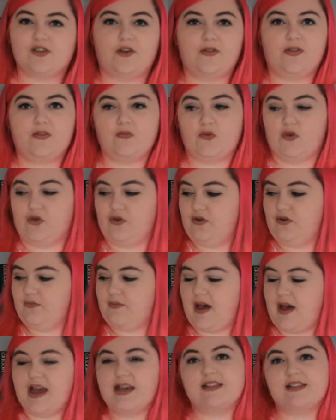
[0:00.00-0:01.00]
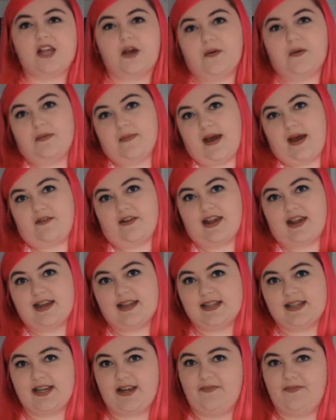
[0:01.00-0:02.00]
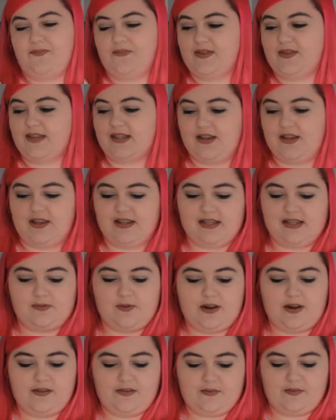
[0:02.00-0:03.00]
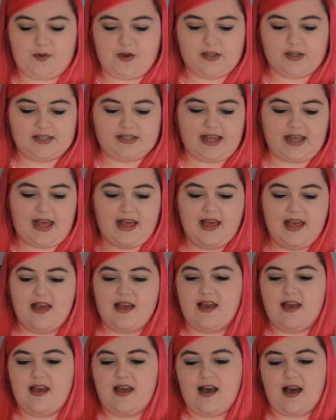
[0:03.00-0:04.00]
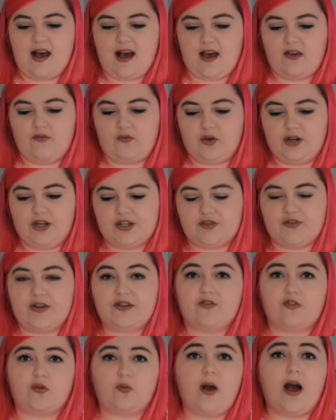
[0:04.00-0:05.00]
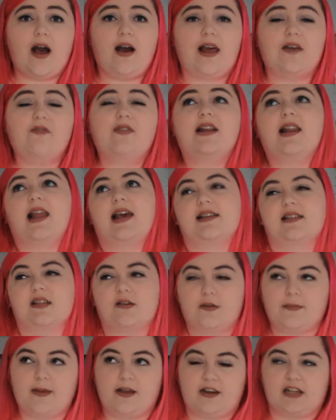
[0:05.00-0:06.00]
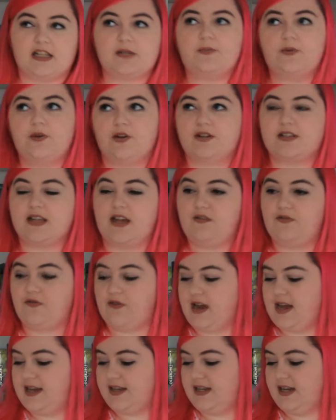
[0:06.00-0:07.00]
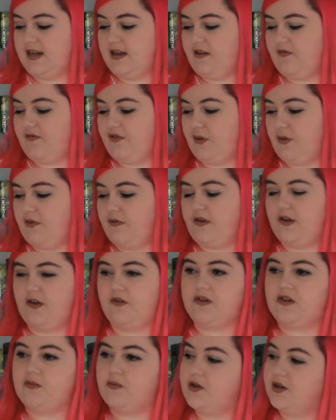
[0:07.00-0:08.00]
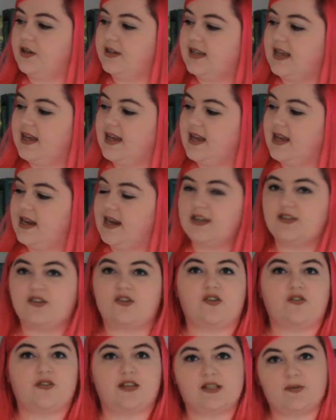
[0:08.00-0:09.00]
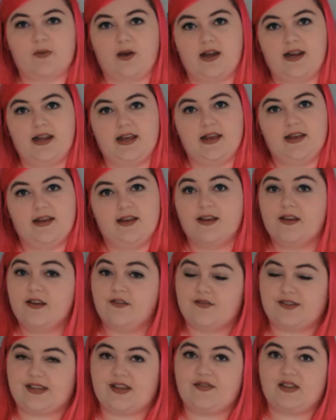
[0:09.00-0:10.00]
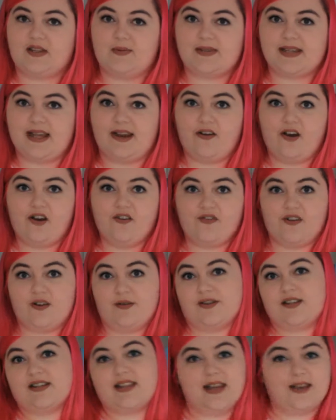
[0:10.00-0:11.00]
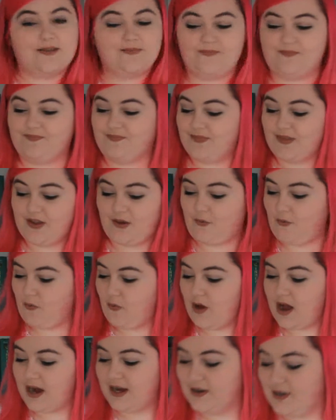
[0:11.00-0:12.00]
on the Moon by Zoe Marriott. So this is one of the books that I've wanted to read for a while. I really like Zoe Marriott's books. I've read a few of her other books and I saw this one for 70% off and I was like, why